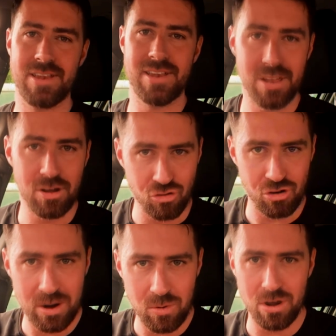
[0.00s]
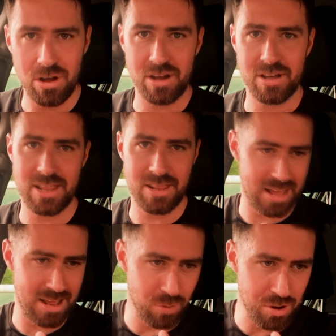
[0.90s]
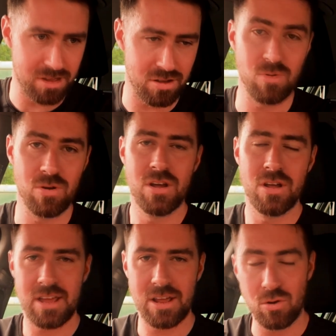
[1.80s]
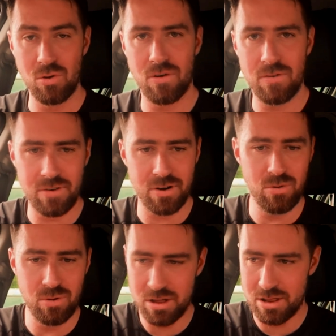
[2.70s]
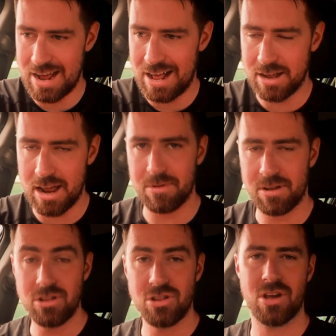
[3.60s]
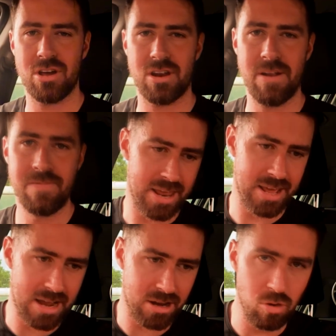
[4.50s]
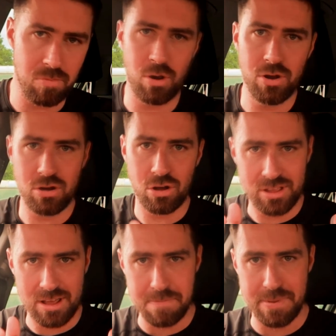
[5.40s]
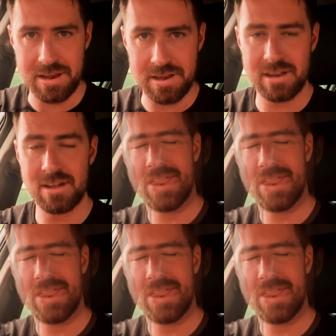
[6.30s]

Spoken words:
This is the great work that they must do. They go through the alchemical journey and they get to a point called the abyss.